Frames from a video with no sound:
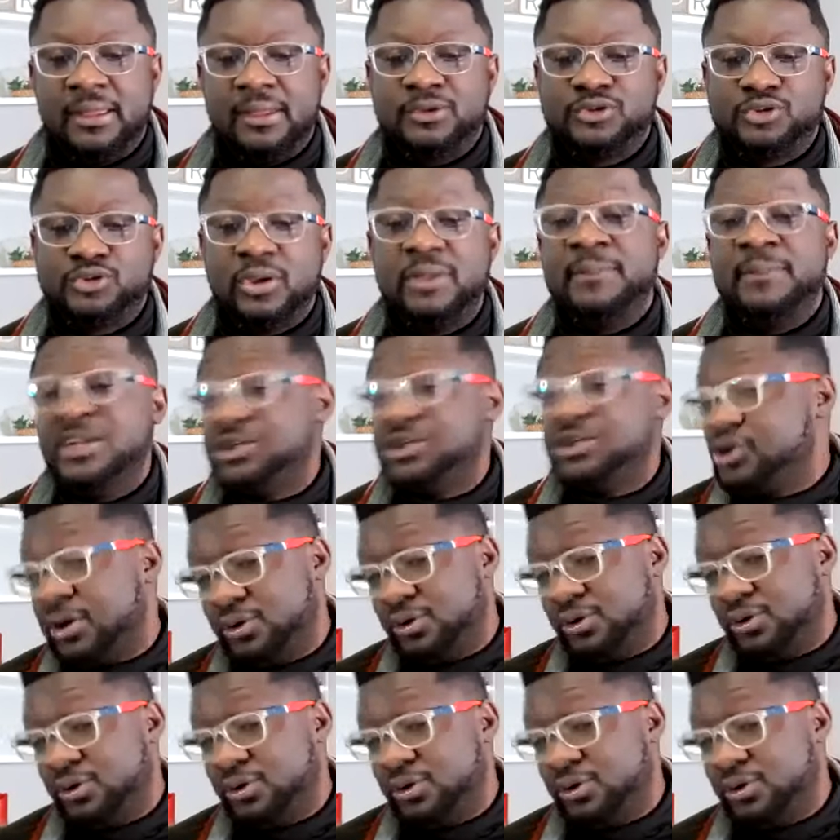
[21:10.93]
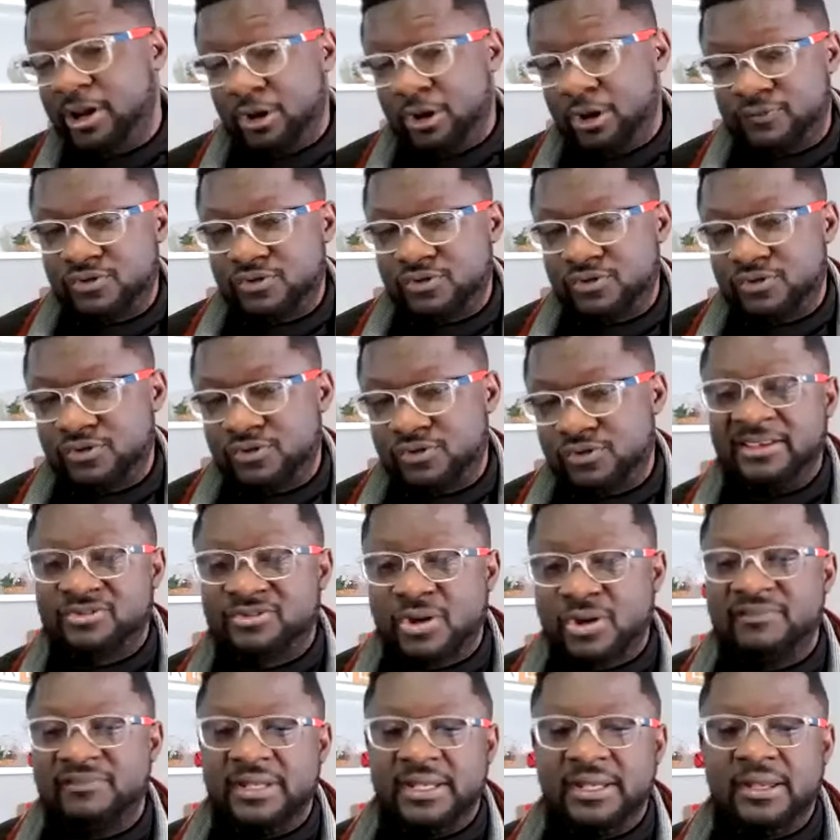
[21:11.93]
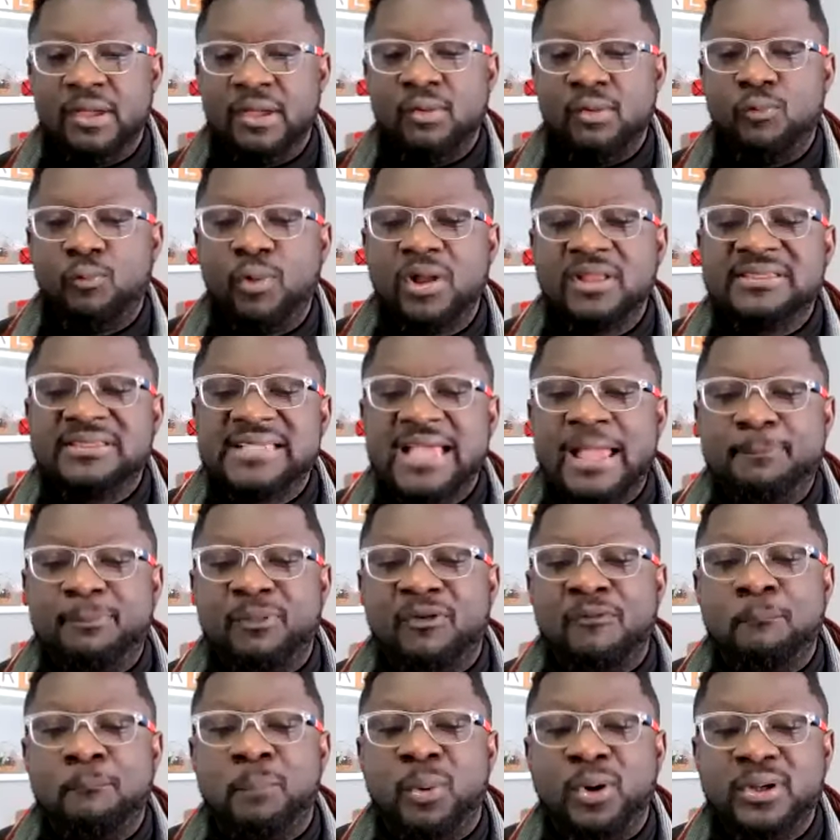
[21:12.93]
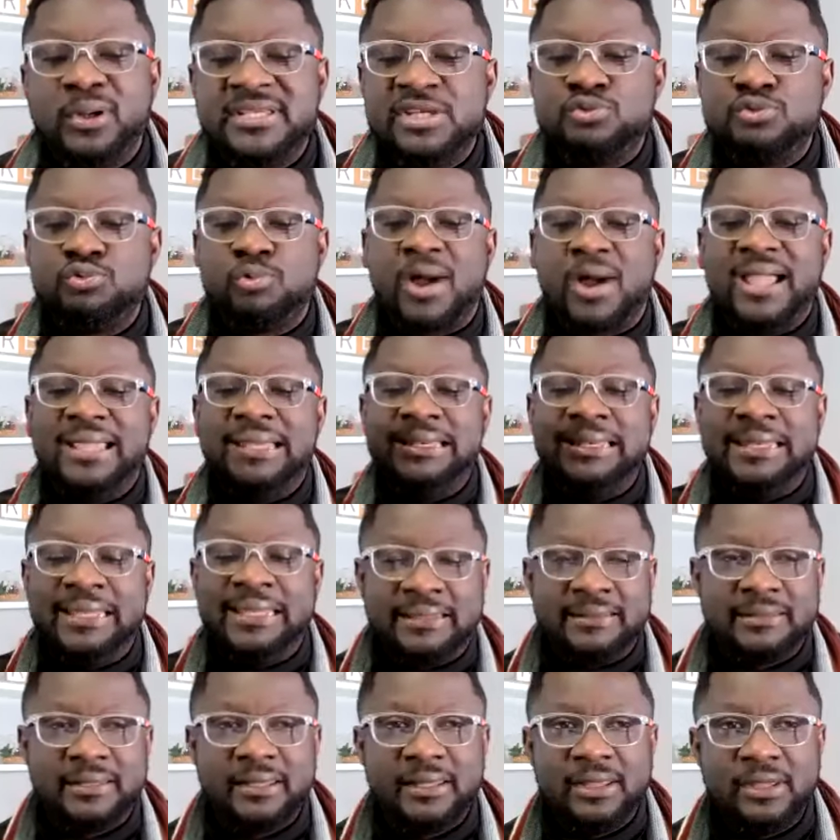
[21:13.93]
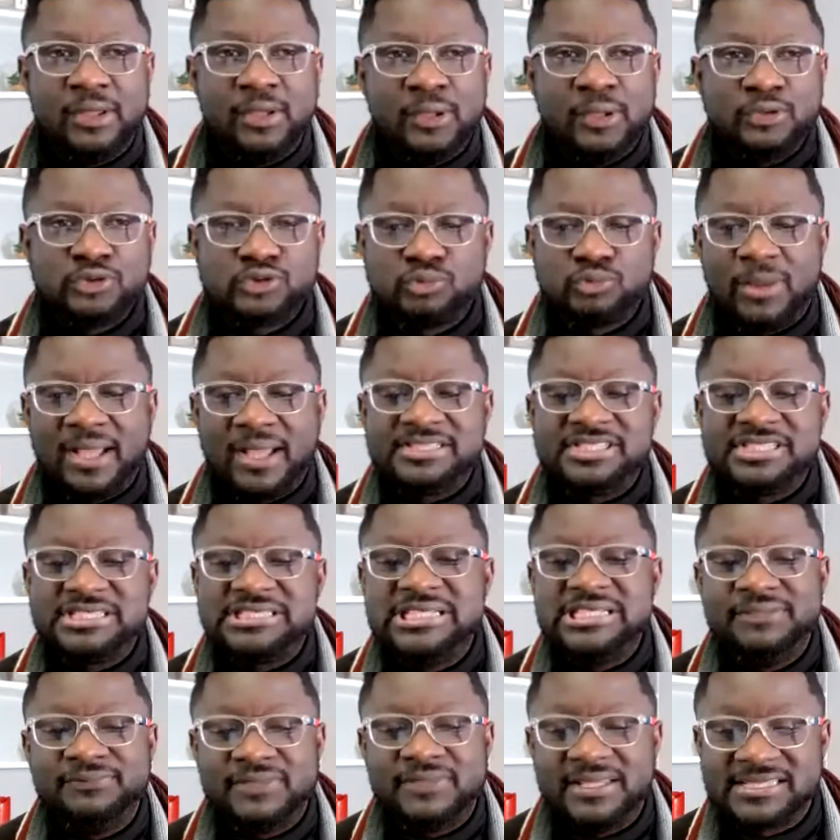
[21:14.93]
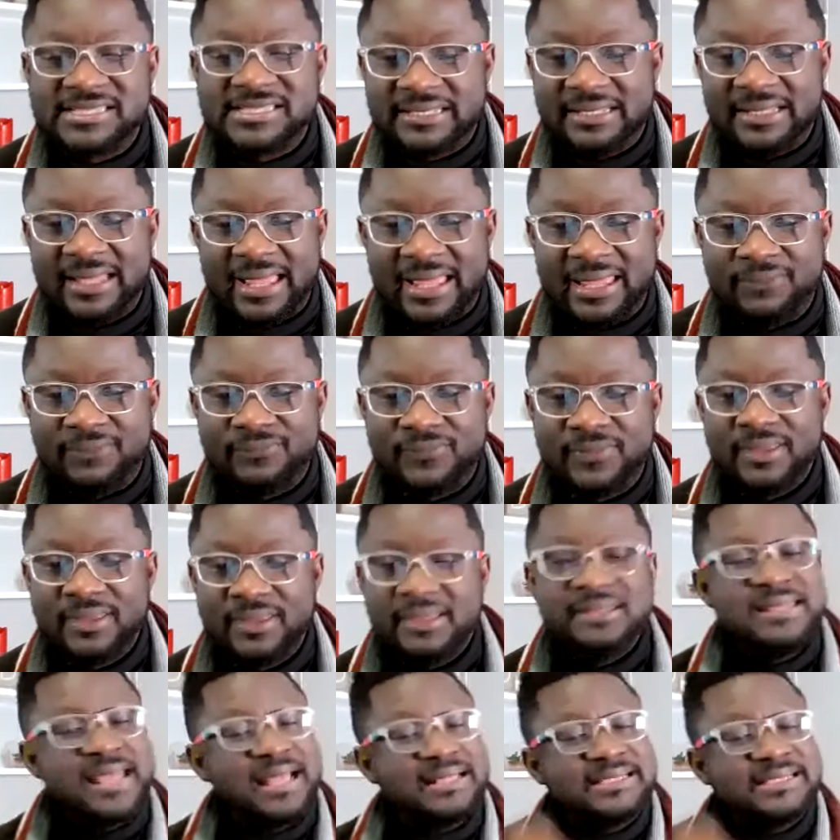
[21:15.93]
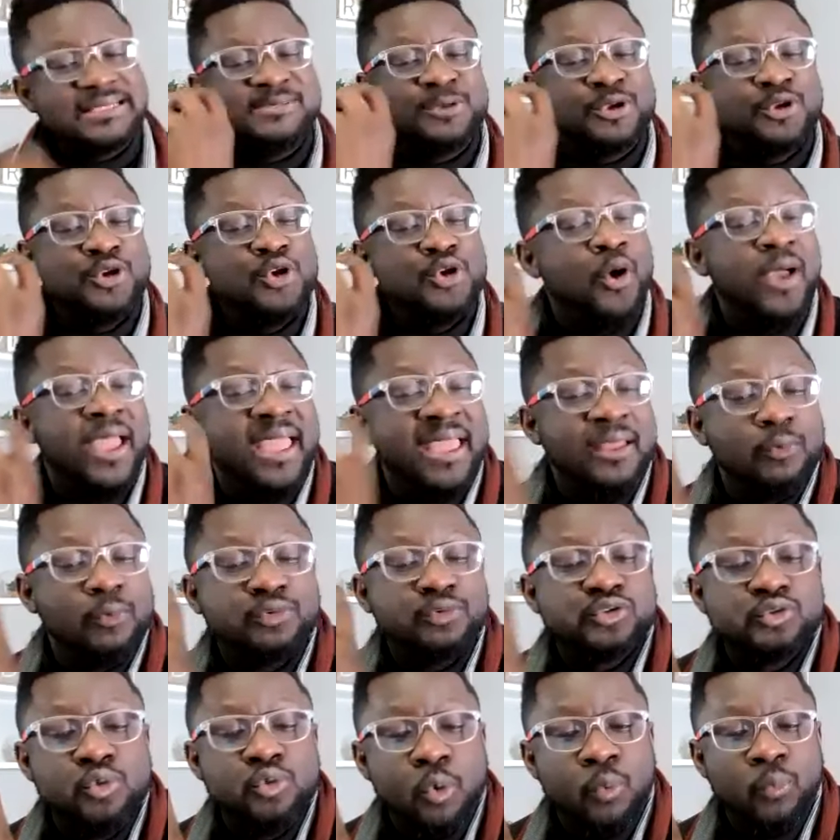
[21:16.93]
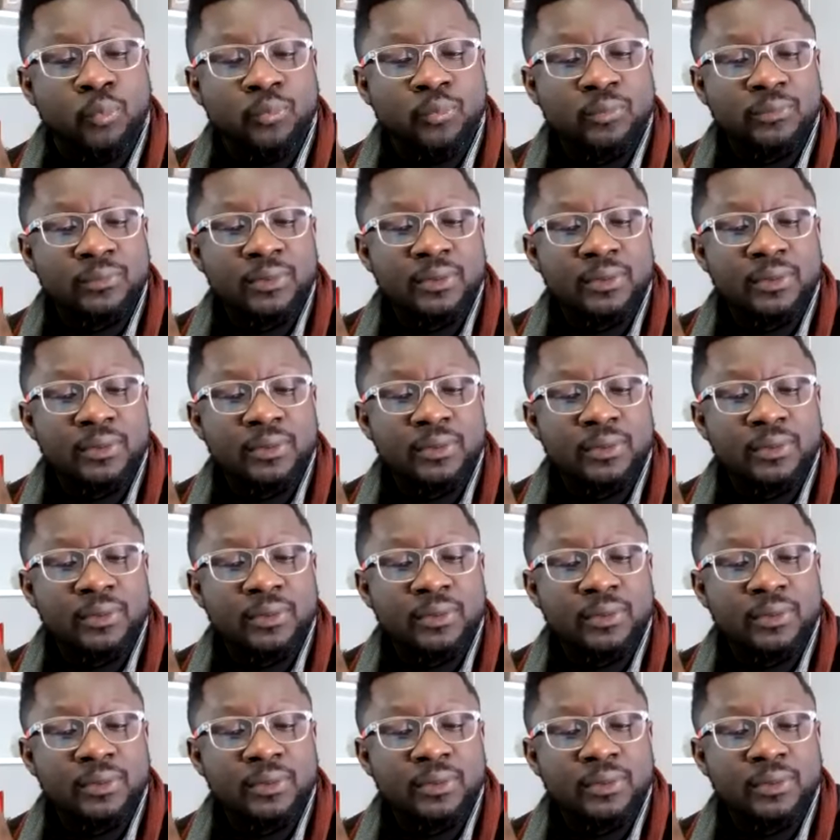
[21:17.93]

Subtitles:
So it means you're going to be doing a lot of traveling. What type of body do I need to achieve this life? That is your health goal,